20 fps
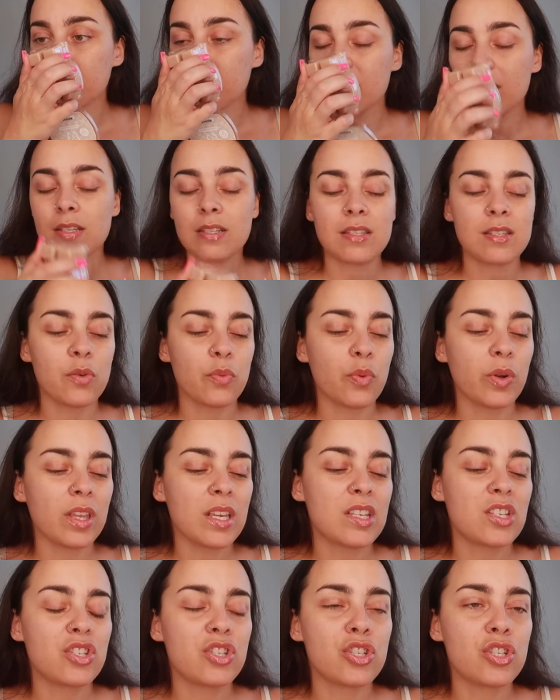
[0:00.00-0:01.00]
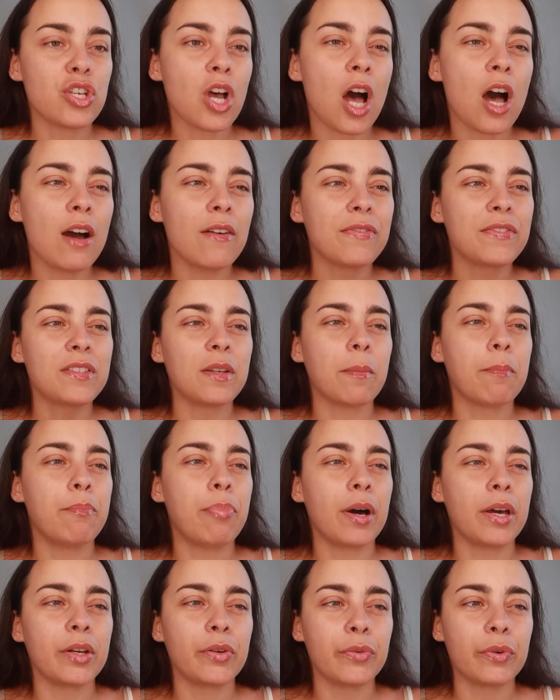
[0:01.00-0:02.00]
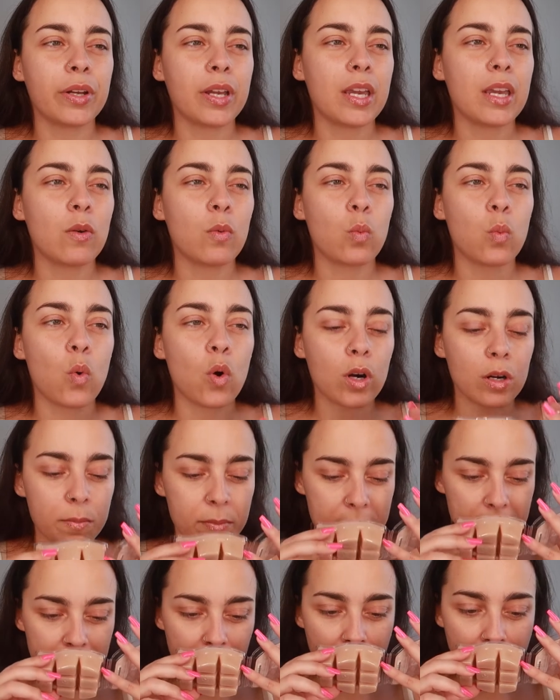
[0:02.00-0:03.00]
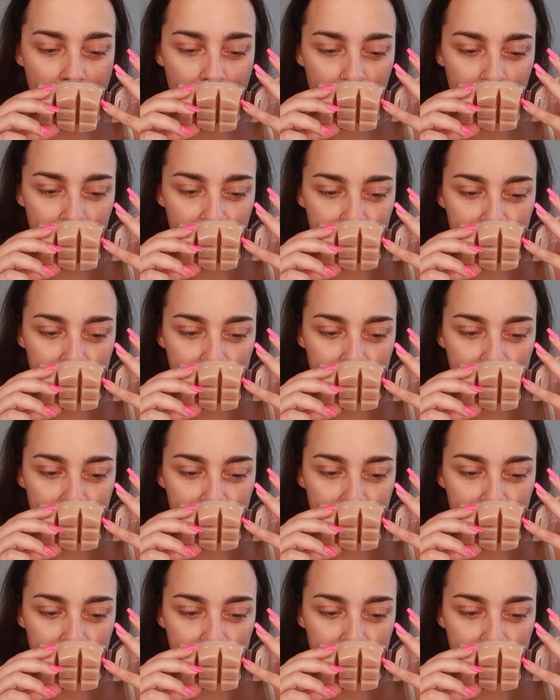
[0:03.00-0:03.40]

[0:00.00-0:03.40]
This is a really soft, buttery, warm scent.